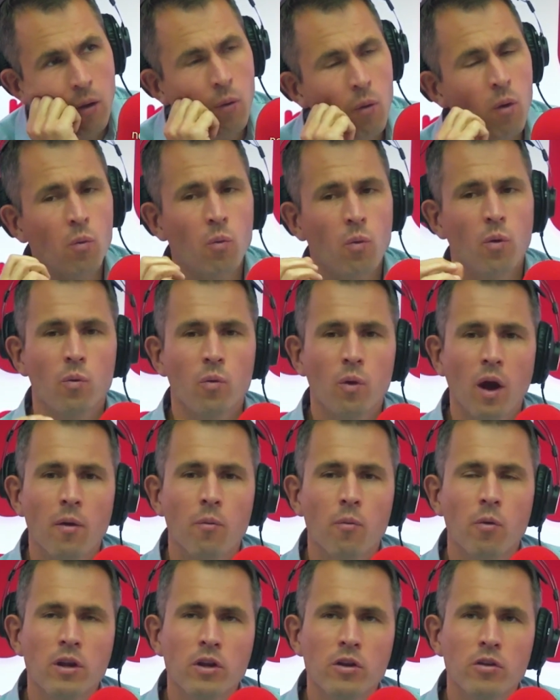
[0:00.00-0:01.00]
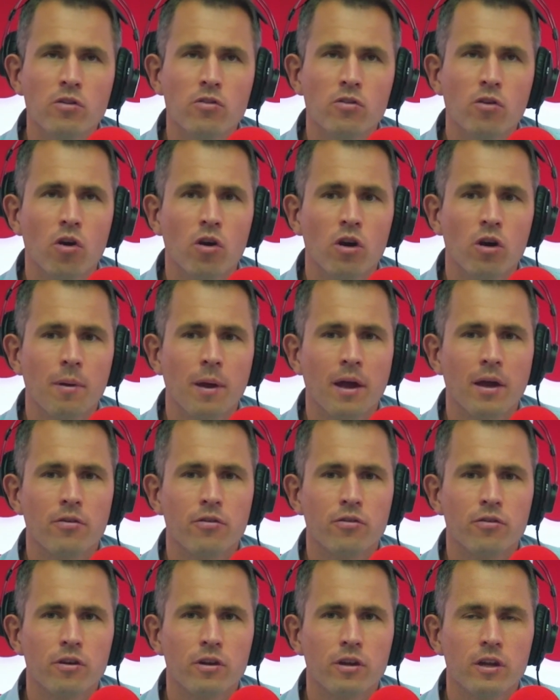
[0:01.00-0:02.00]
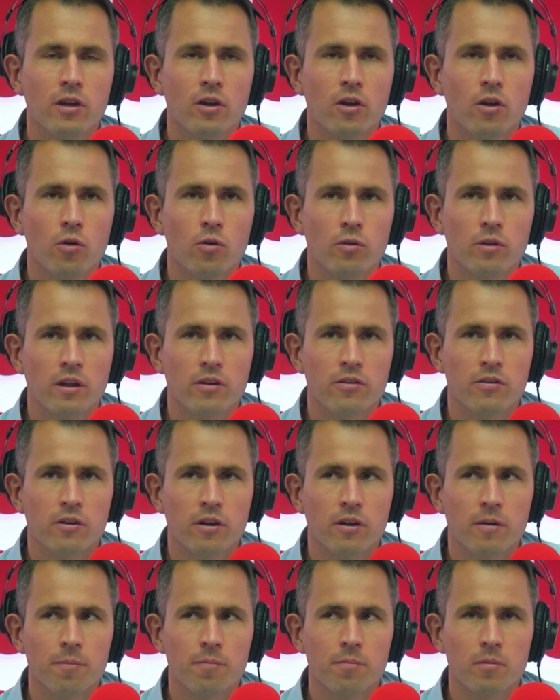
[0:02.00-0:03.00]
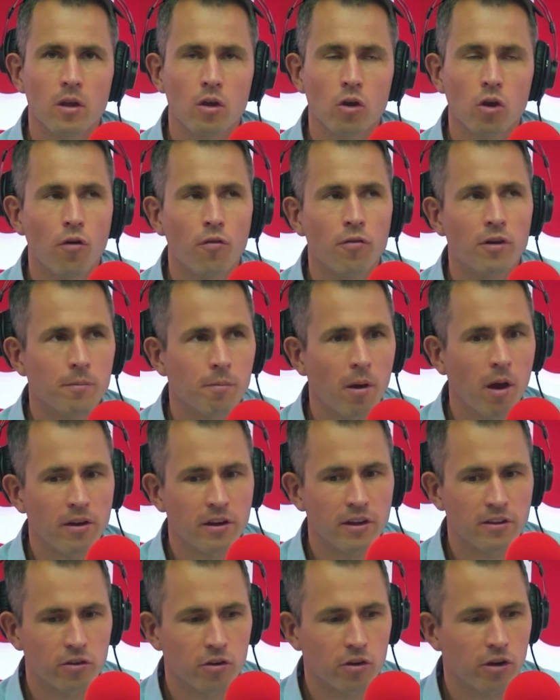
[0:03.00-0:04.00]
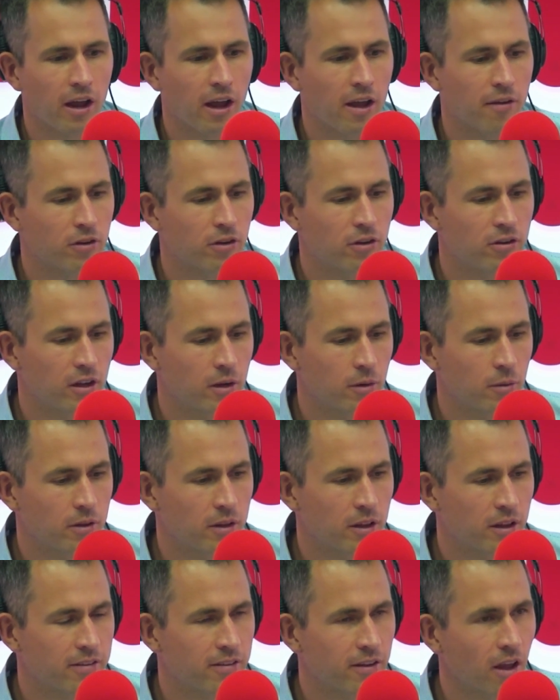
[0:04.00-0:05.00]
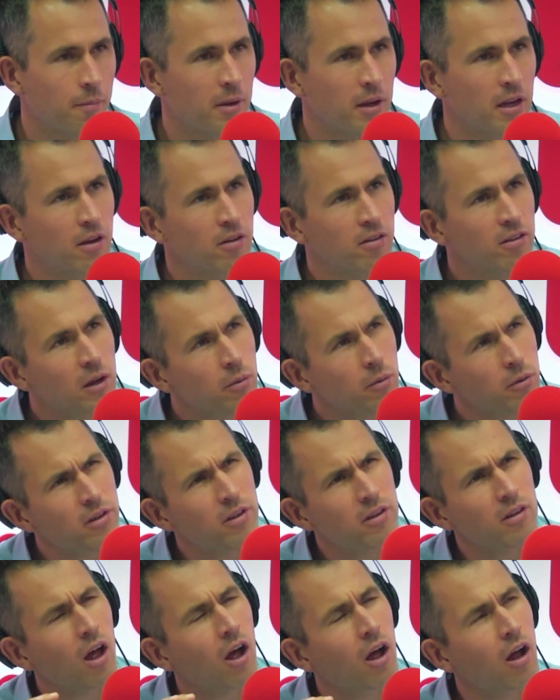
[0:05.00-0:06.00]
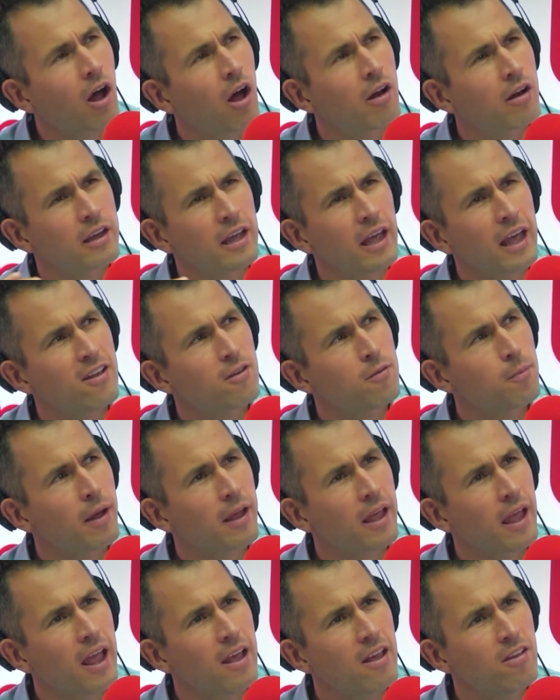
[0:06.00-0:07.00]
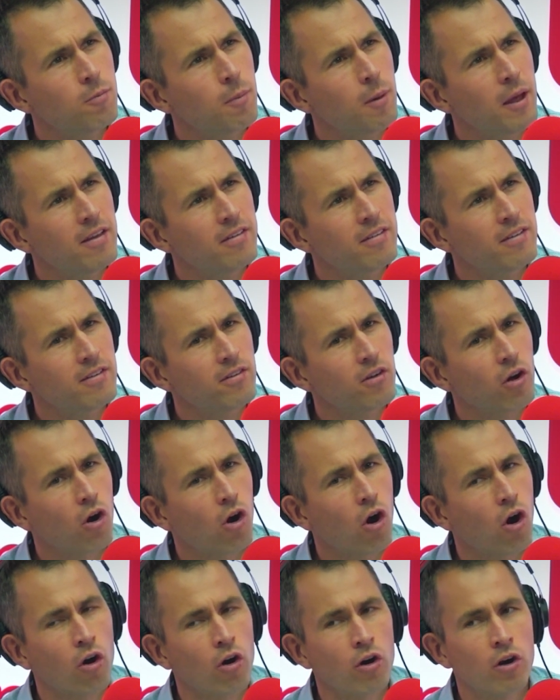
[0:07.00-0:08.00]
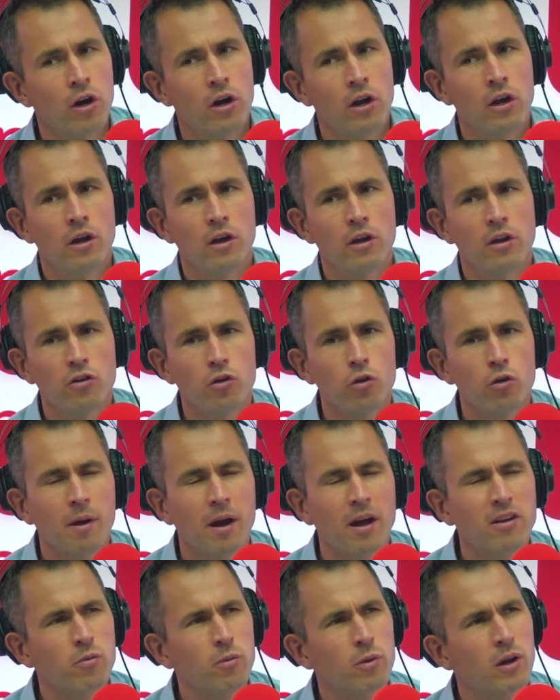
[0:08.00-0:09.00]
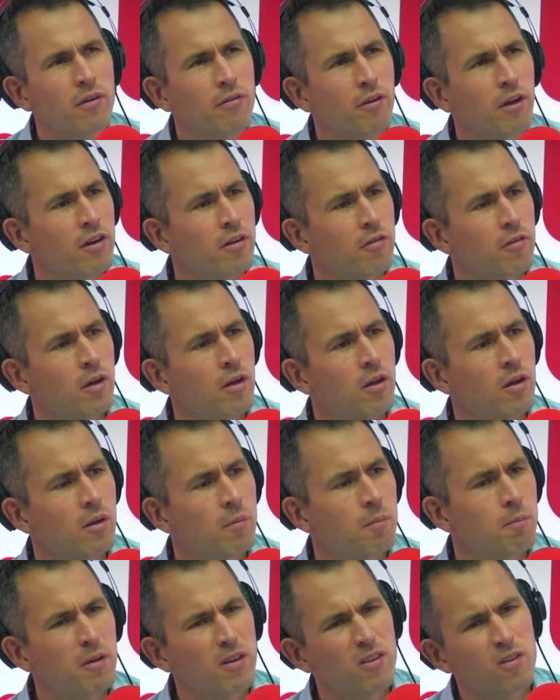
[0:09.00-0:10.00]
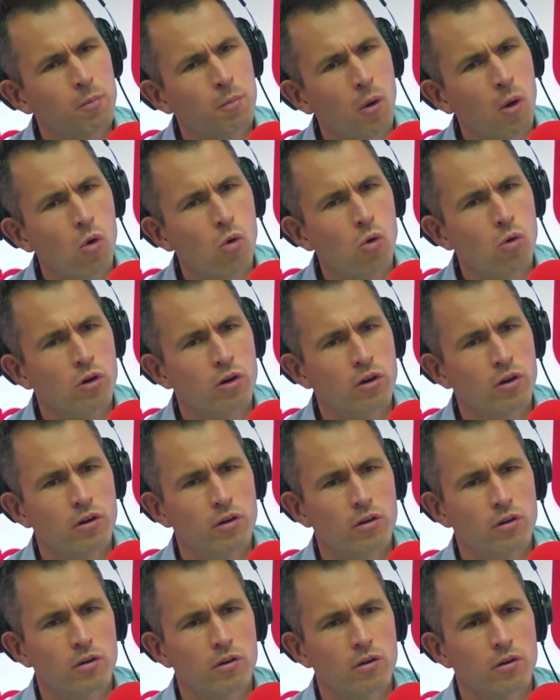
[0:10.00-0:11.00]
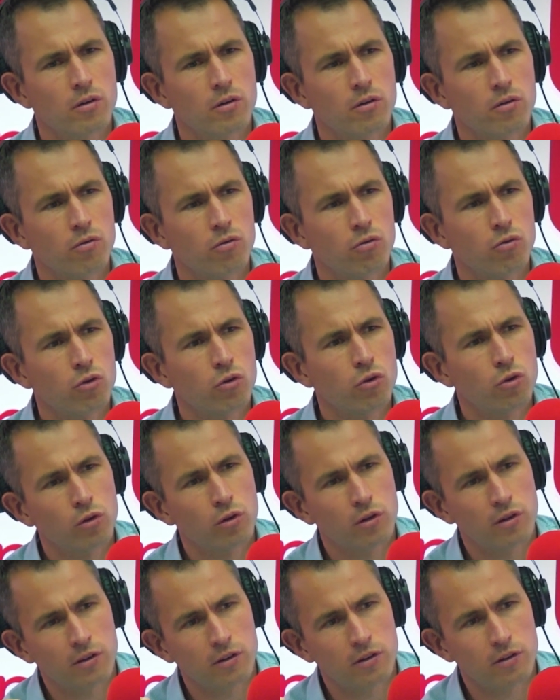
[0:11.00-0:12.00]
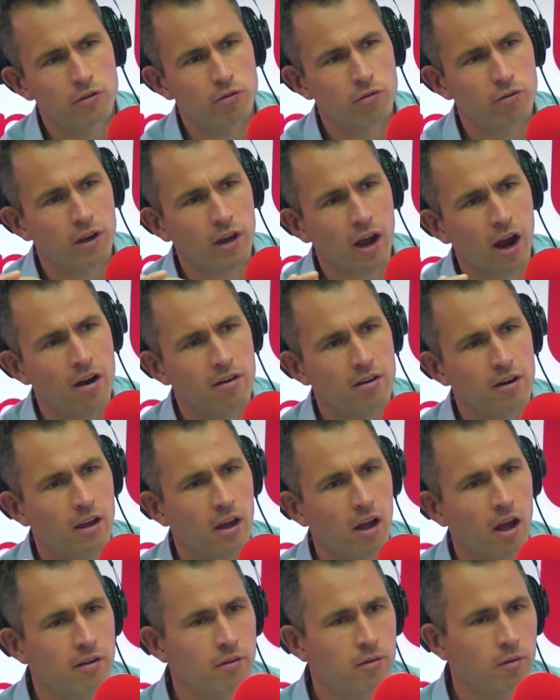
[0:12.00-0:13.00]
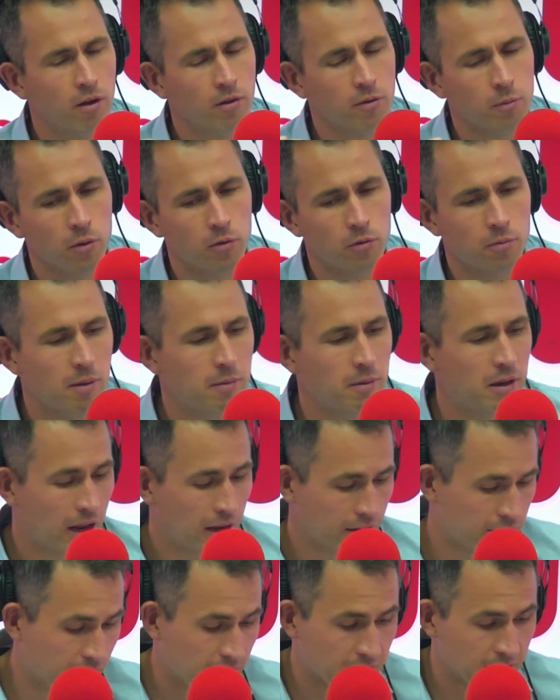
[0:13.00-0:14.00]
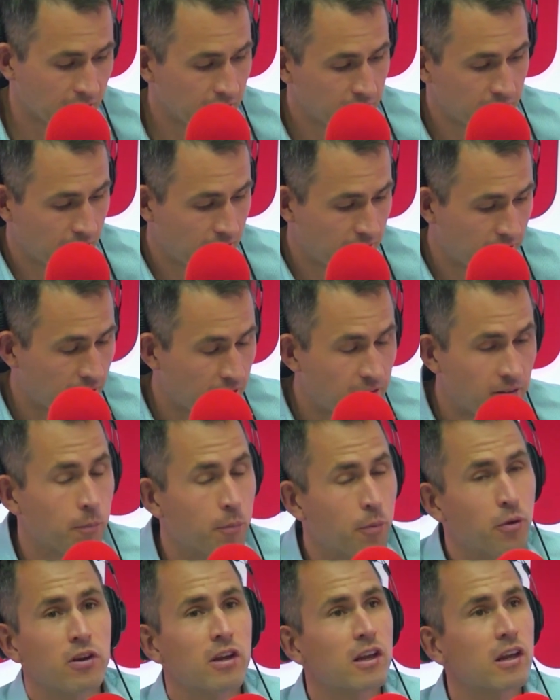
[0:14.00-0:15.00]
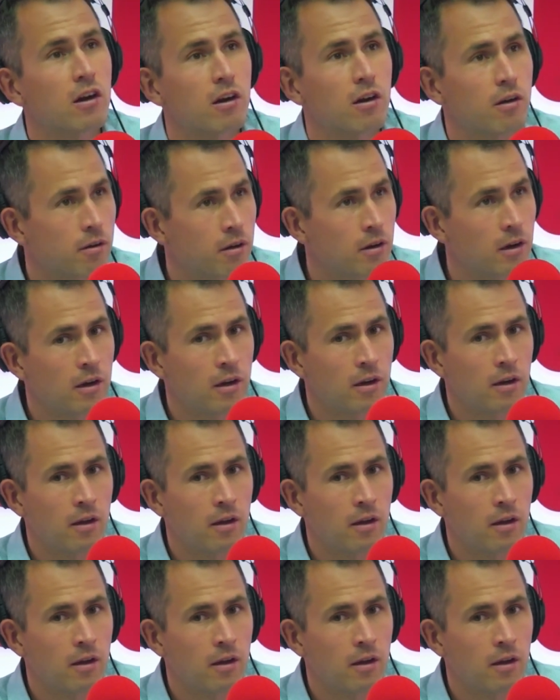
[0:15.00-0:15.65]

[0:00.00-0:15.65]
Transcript: And when you talk about, you know, that governing bodies are going to have to deal with this, I mean, deal with it on a case-by-case basis, or do you imagine we'll have kind of bespoke rules regarding, I suppose, maybe like the particular